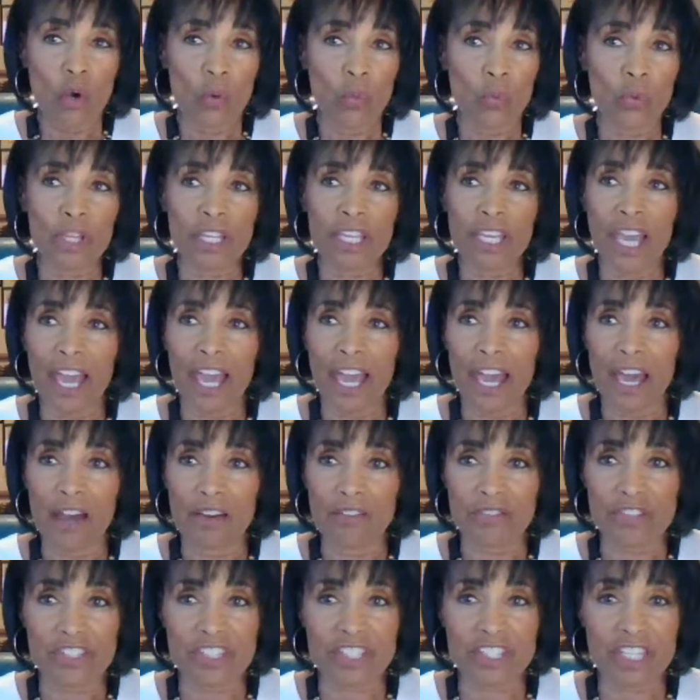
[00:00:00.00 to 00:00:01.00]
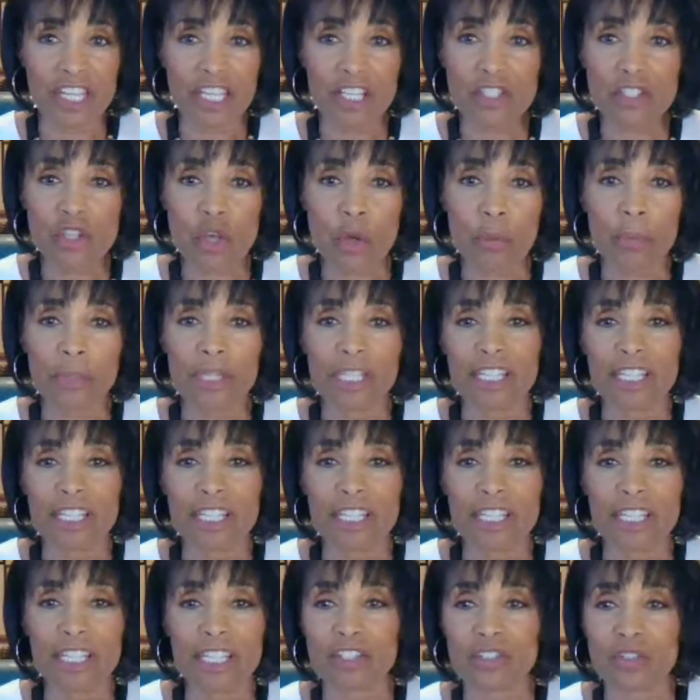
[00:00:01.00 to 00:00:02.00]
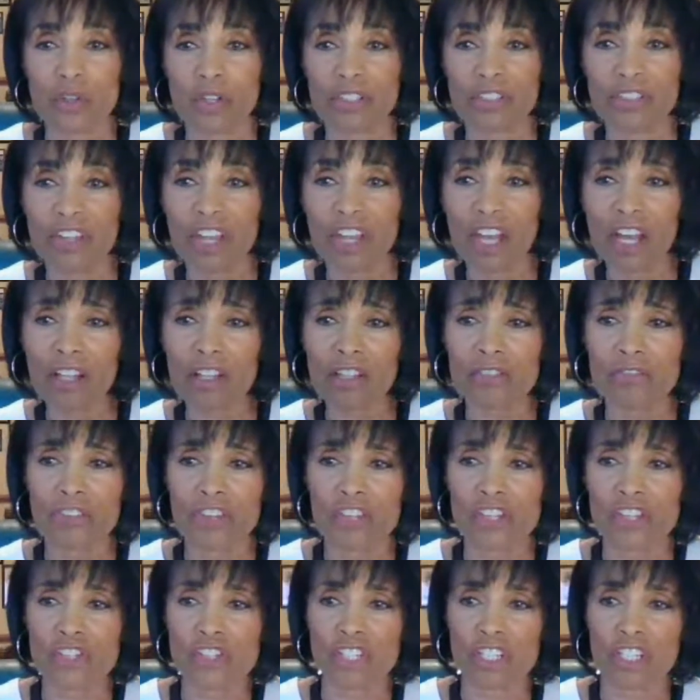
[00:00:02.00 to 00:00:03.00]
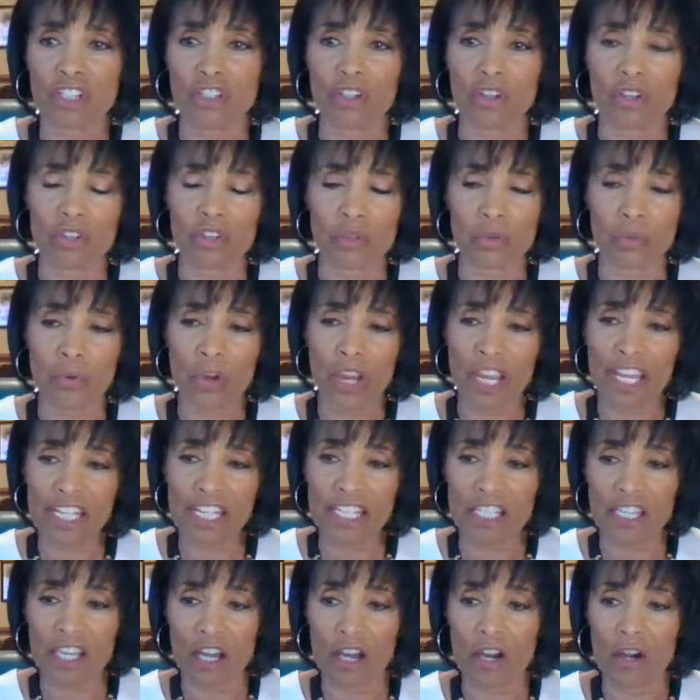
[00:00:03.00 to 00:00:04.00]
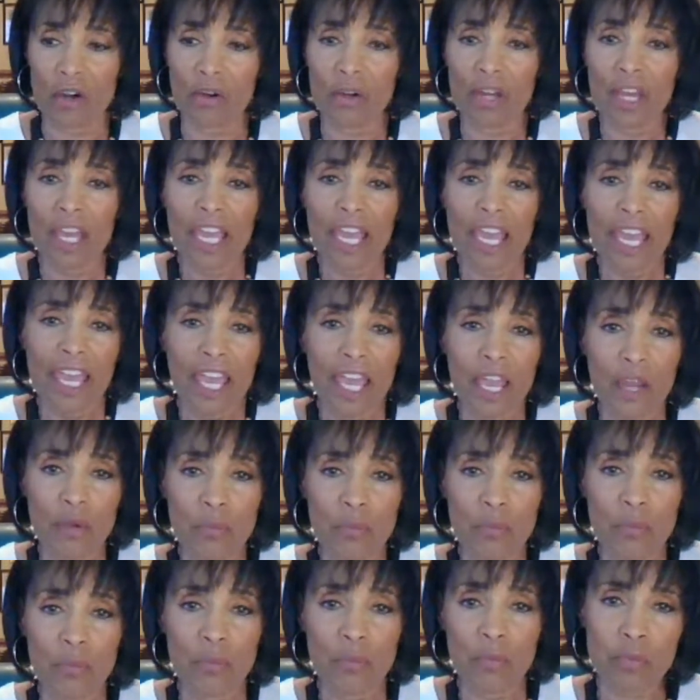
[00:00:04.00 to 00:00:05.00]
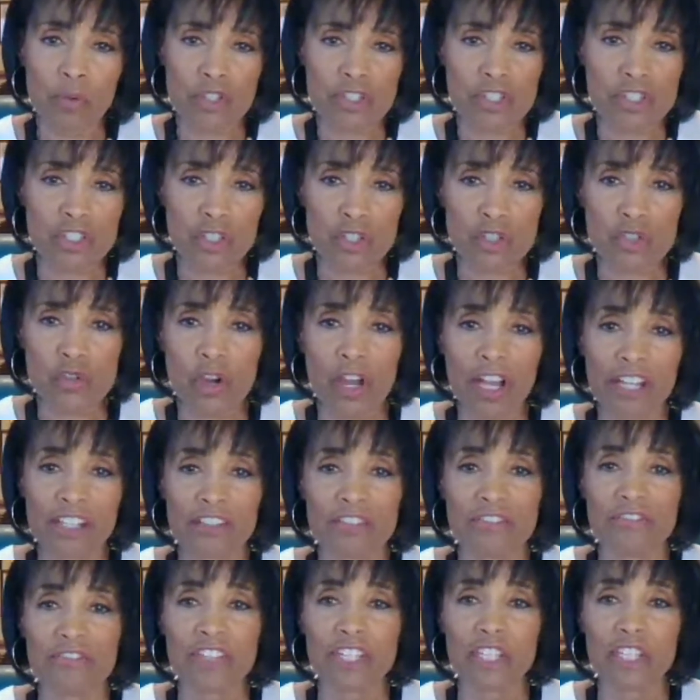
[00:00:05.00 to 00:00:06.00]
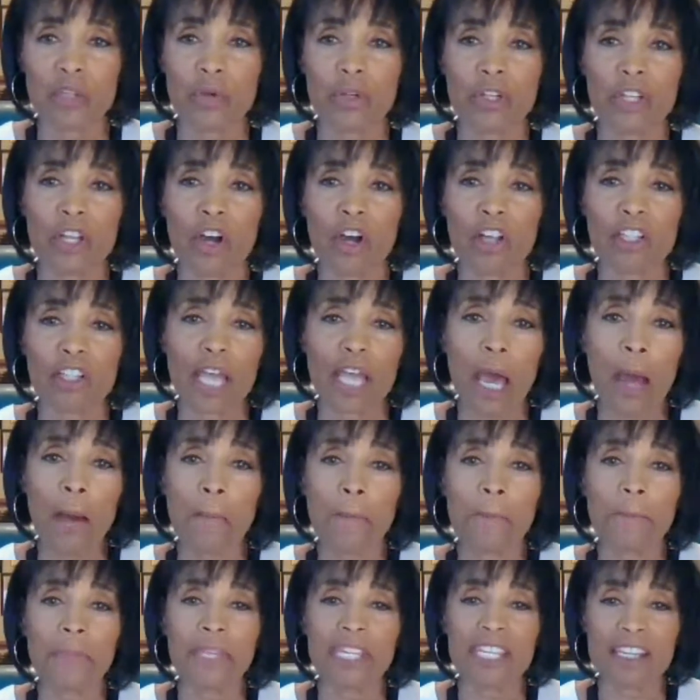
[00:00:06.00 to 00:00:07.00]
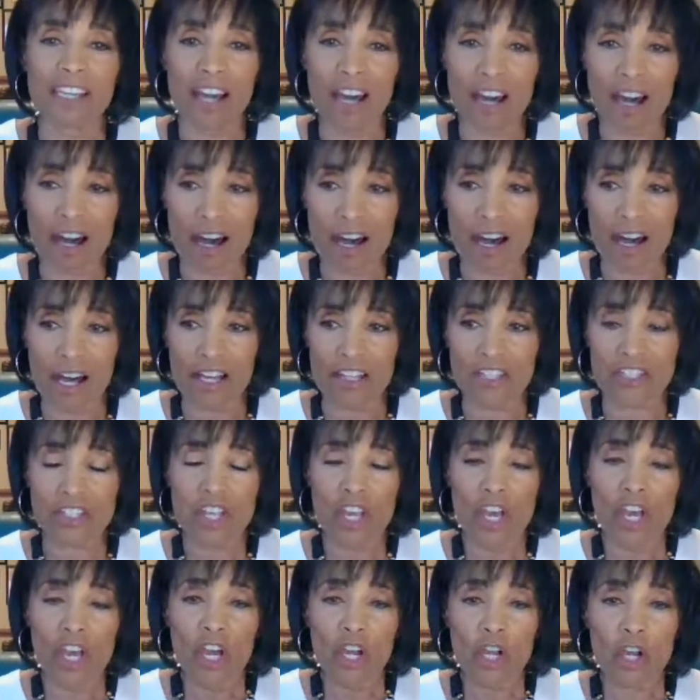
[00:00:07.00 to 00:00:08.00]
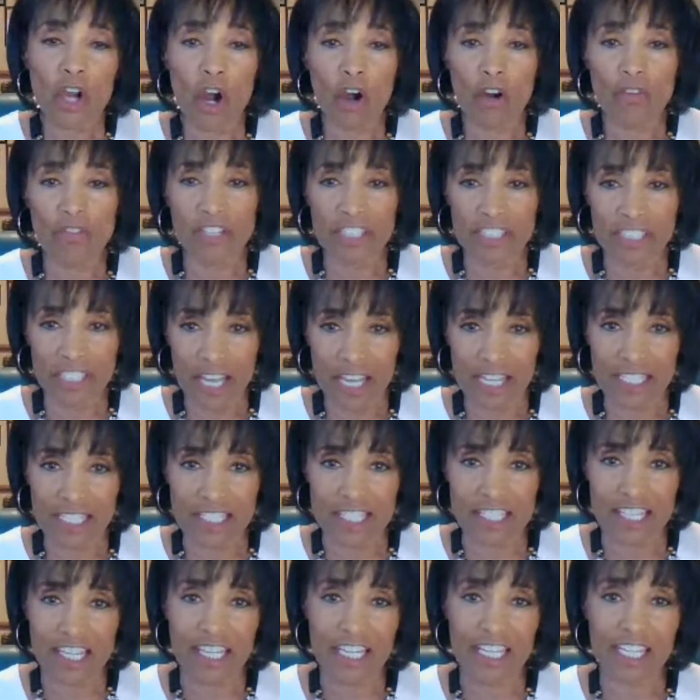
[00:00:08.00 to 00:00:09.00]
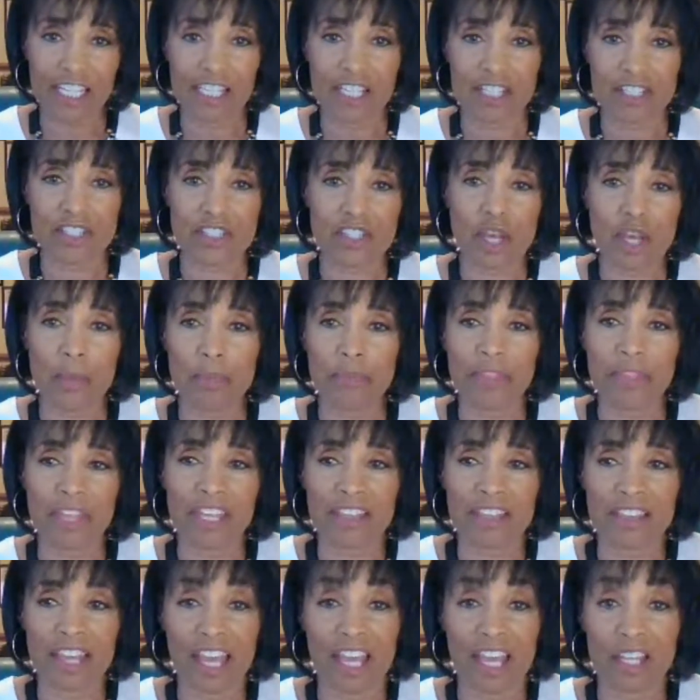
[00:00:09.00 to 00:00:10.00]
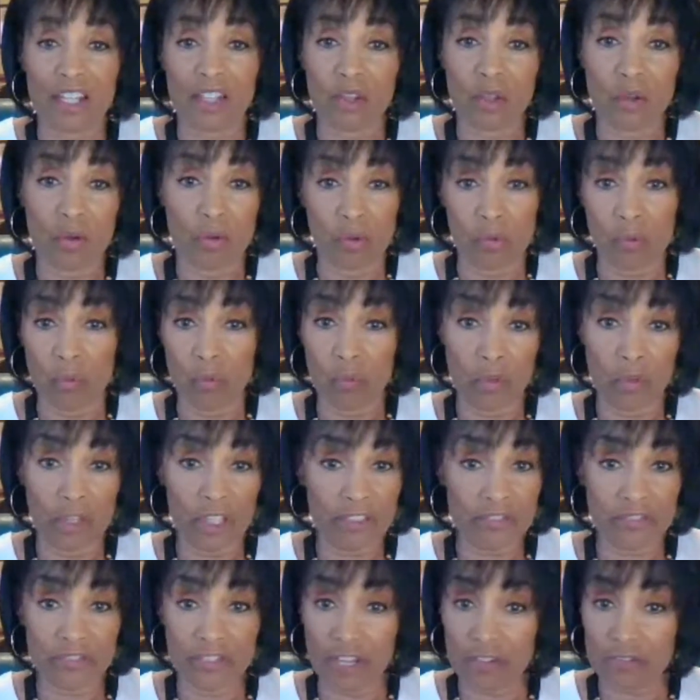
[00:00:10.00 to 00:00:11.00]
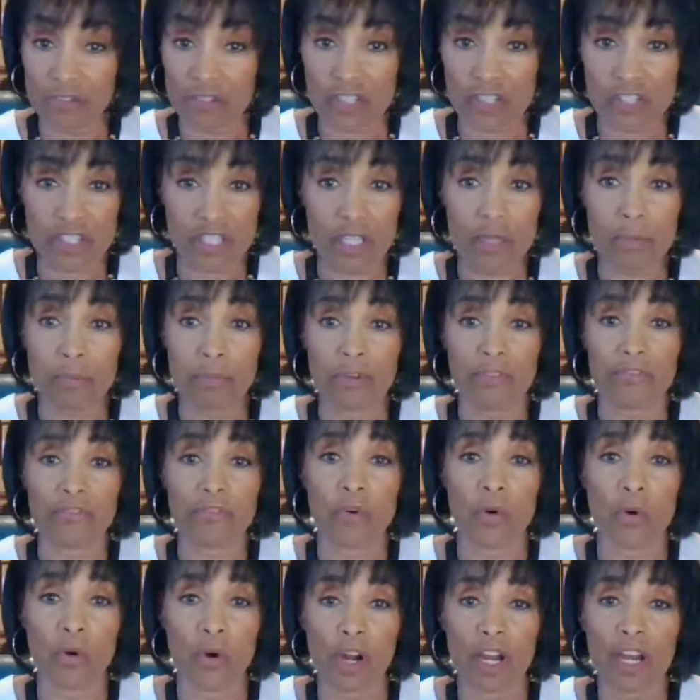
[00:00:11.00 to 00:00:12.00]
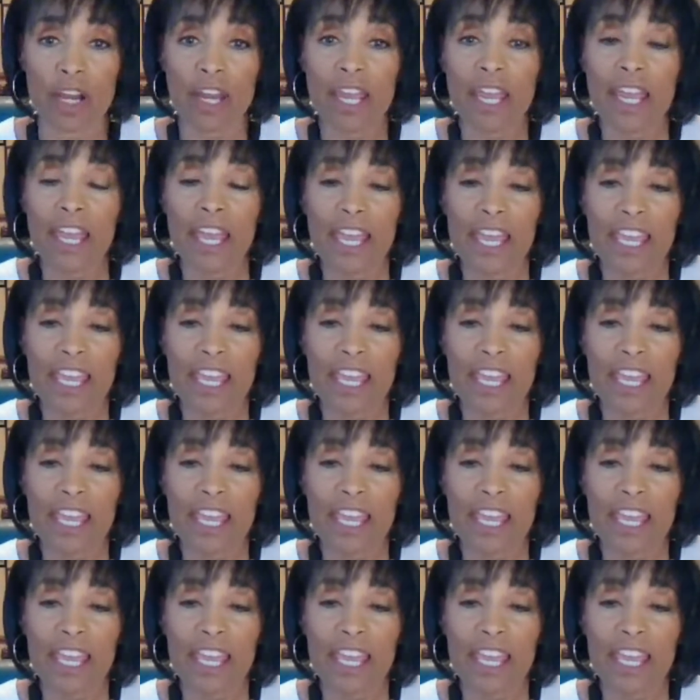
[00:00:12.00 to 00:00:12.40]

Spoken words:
We have seen so many things on television and on the radio, and we're still trying to figure it all out, because COVID-19 is something that we've never seen before.